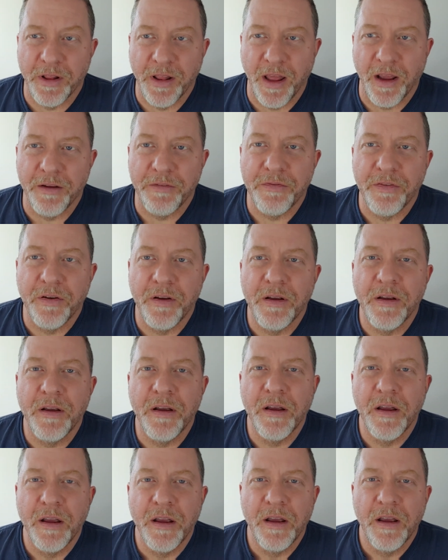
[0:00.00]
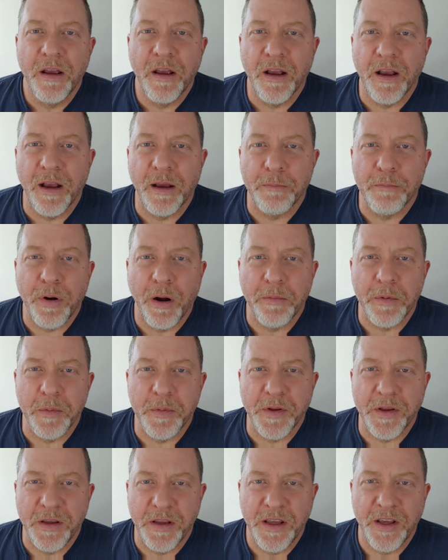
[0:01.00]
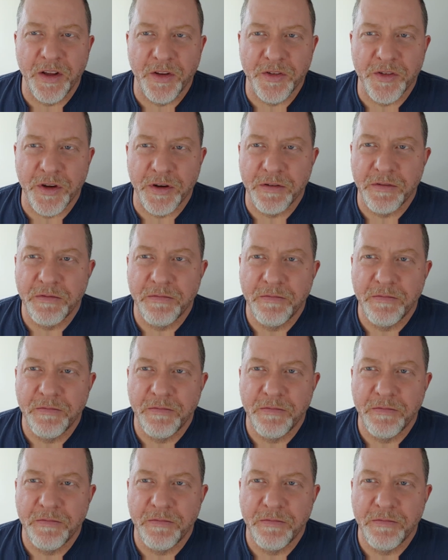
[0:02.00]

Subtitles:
life. Probably kills it